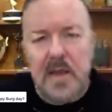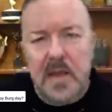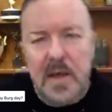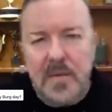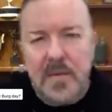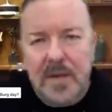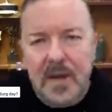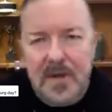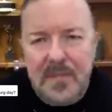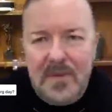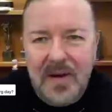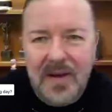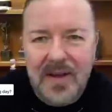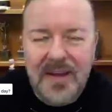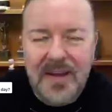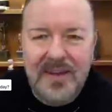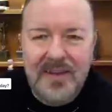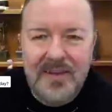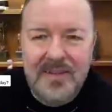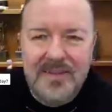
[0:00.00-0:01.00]
about
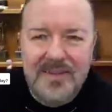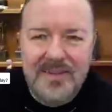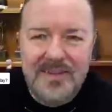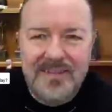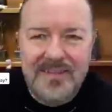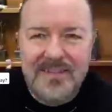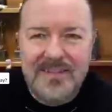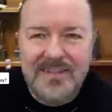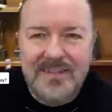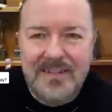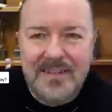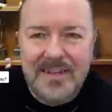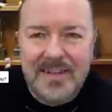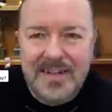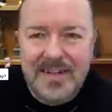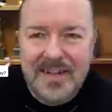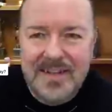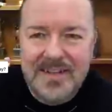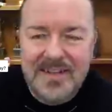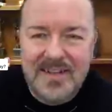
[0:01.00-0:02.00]
my
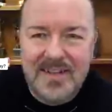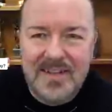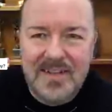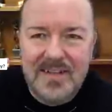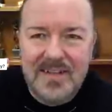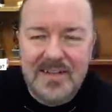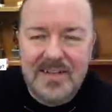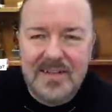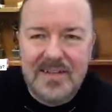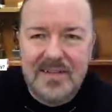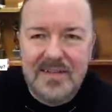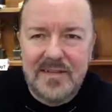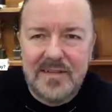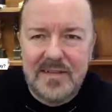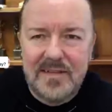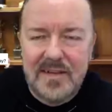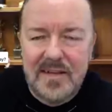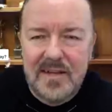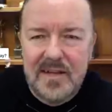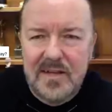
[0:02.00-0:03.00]
little incident.
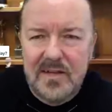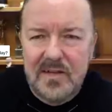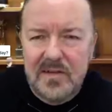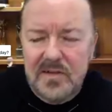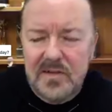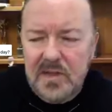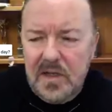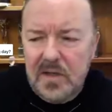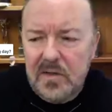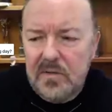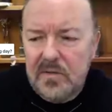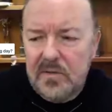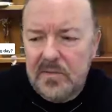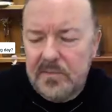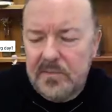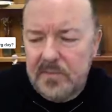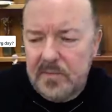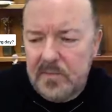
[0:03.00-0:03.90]
So,